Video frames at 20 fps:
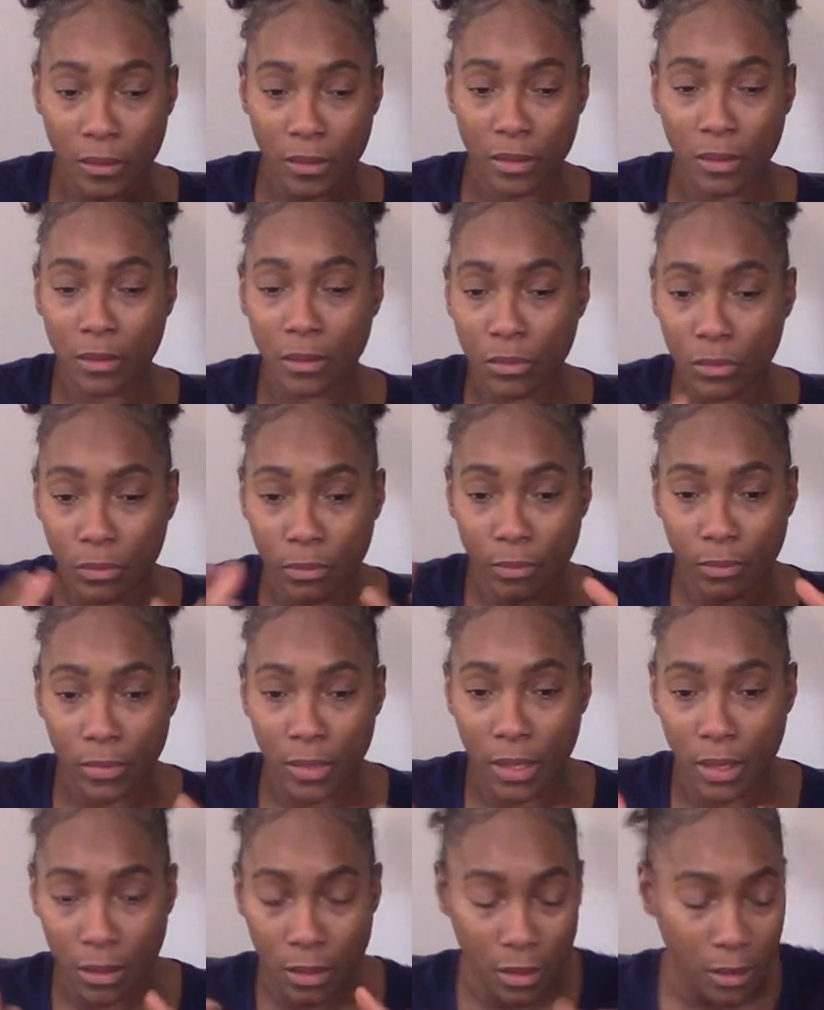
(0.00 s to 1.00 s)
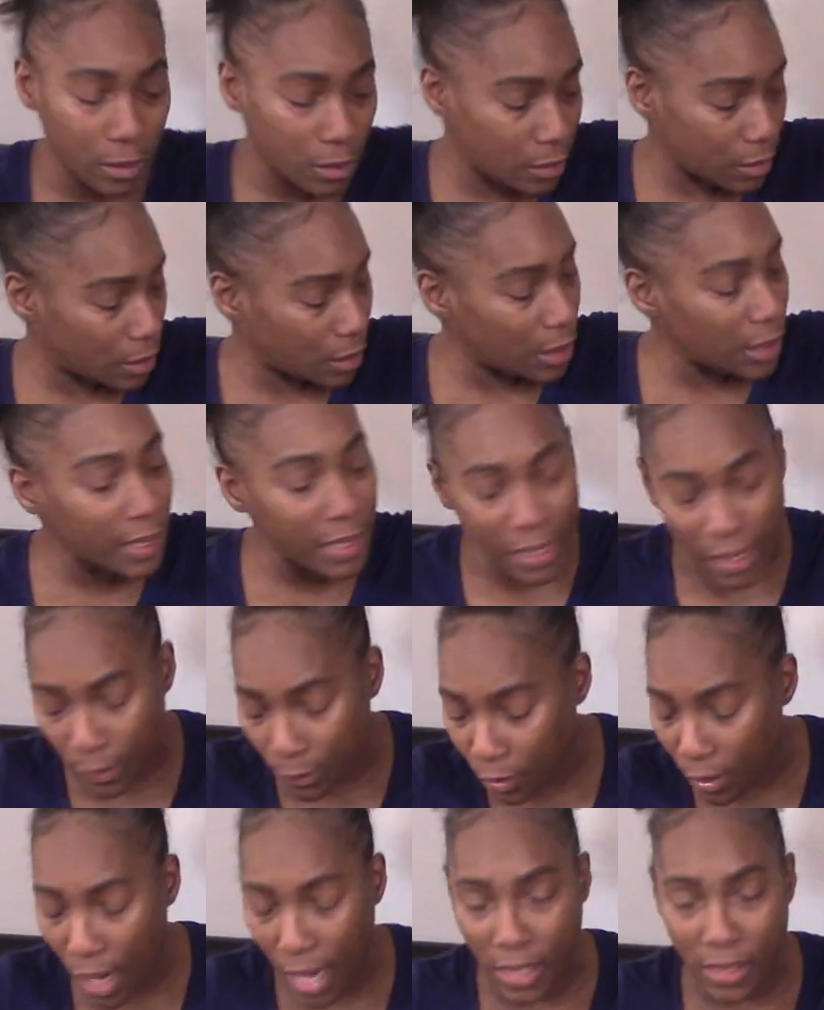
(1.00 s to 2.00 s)
to the cleaning
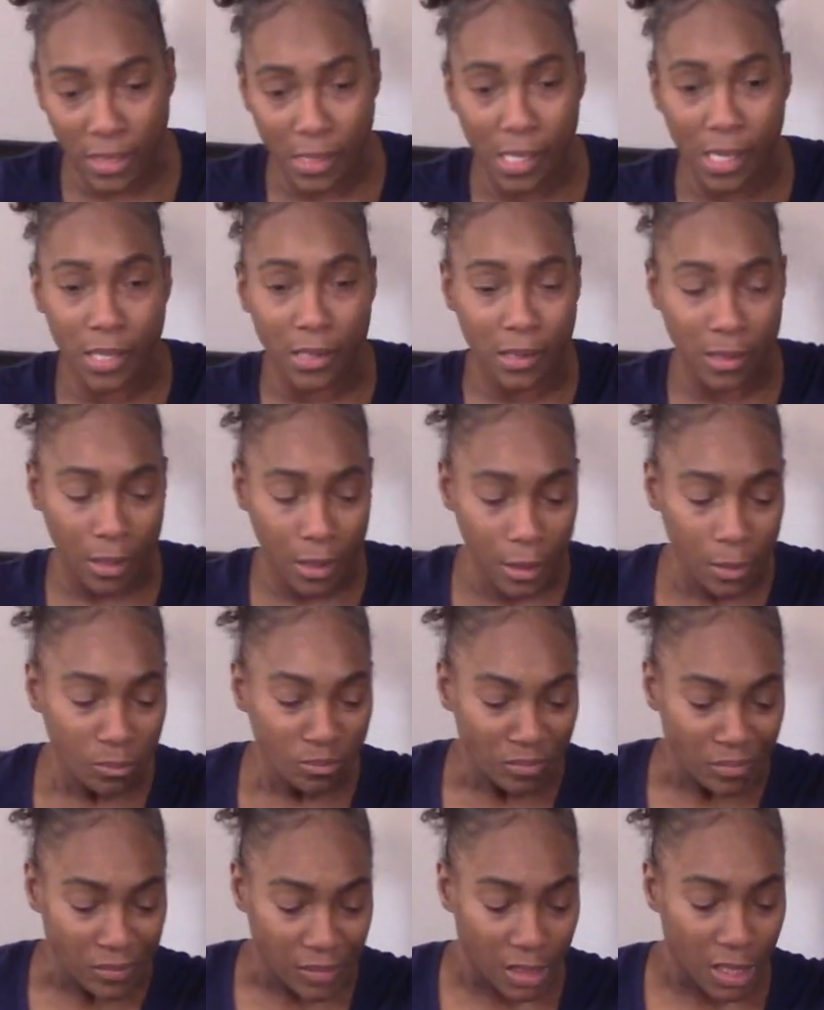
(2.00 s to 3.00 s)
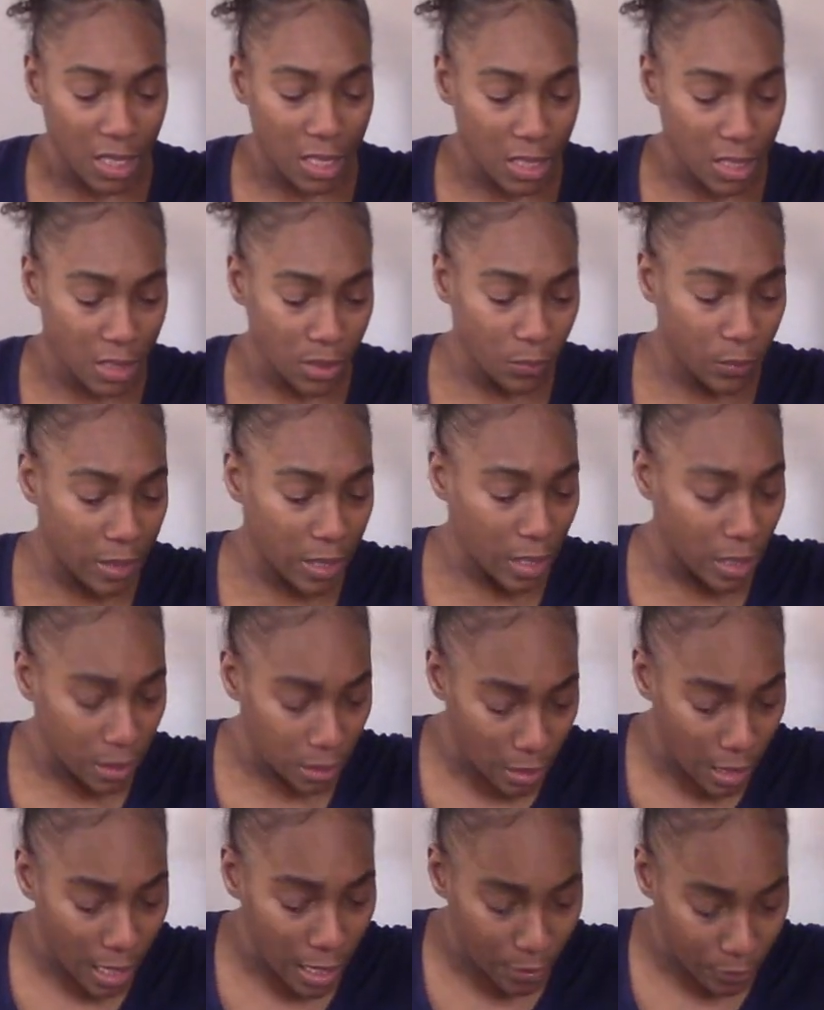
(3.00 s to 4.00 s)
process because we,
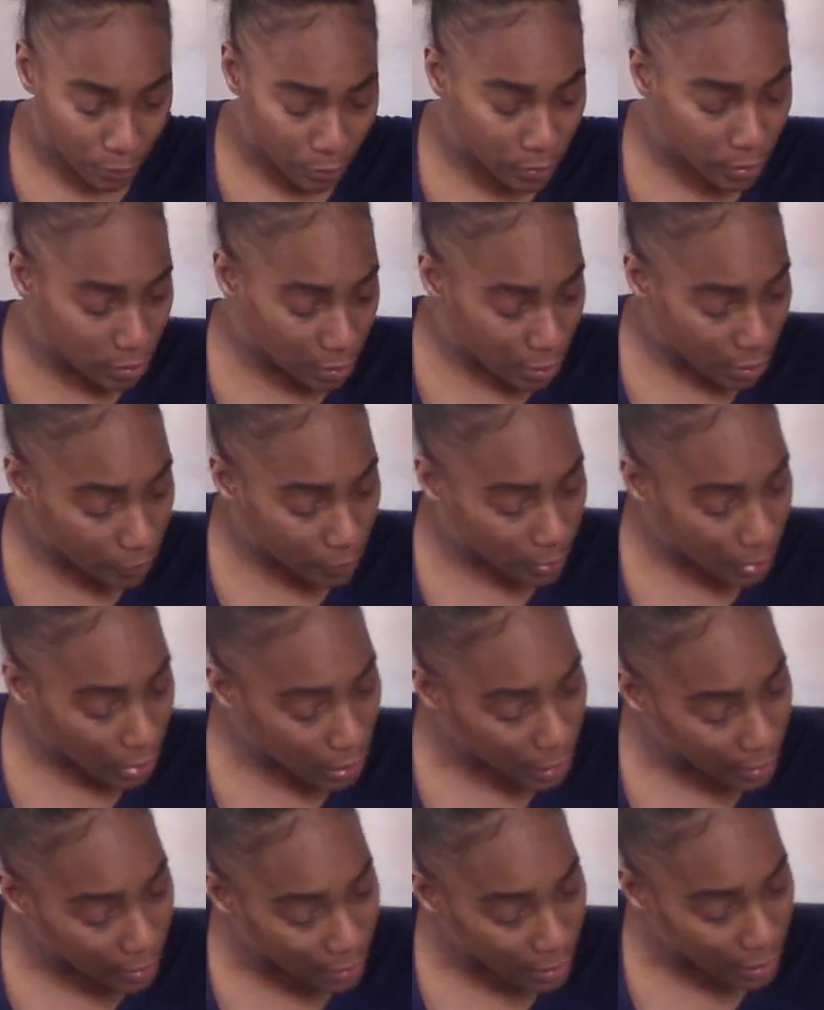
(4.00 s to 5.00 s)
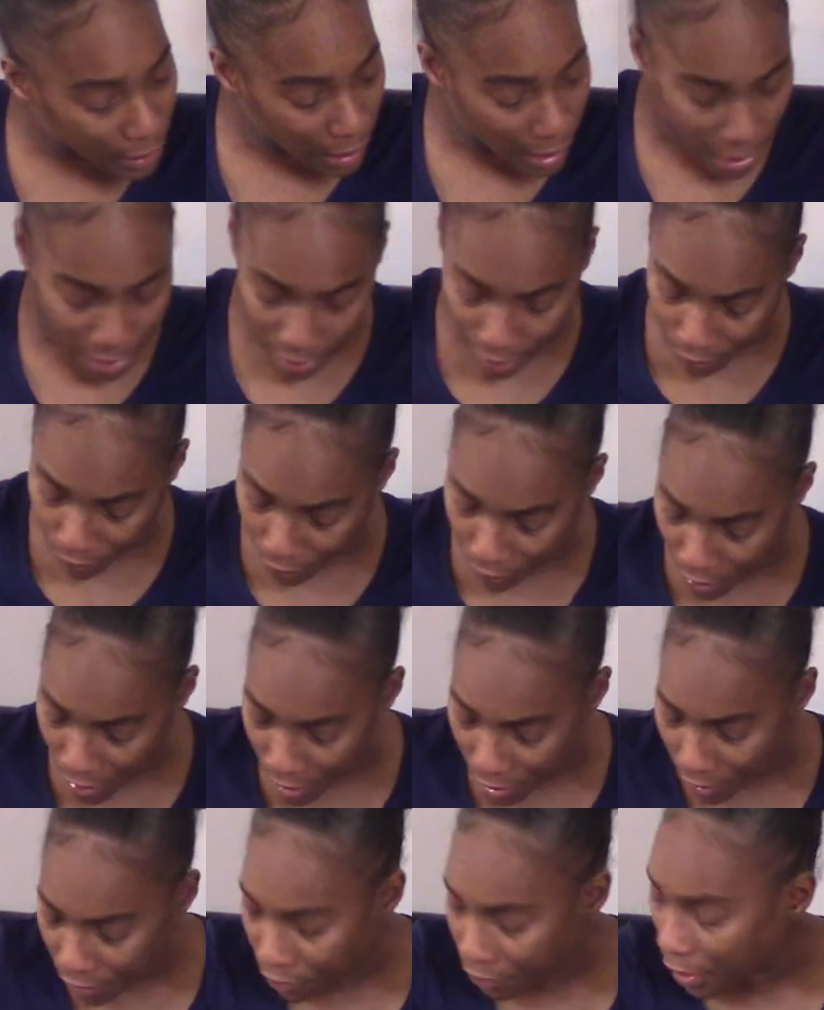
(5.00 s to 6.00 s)
you know, we clean a lot at
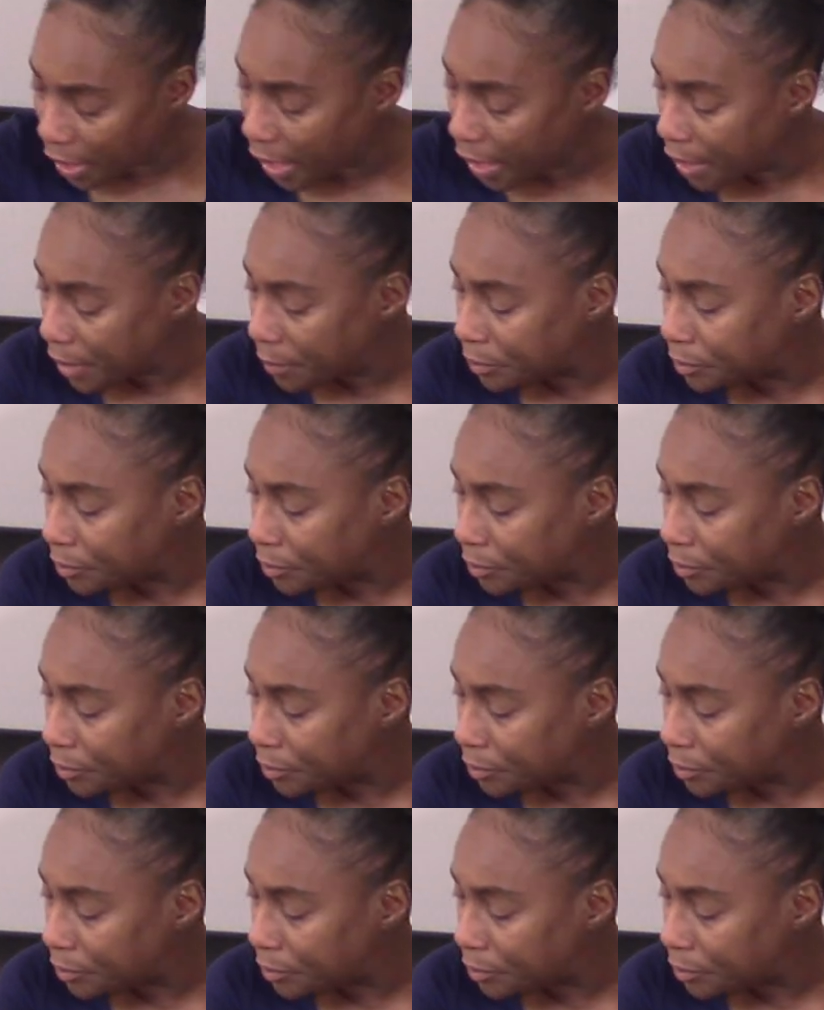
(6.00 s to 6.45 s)
work, right?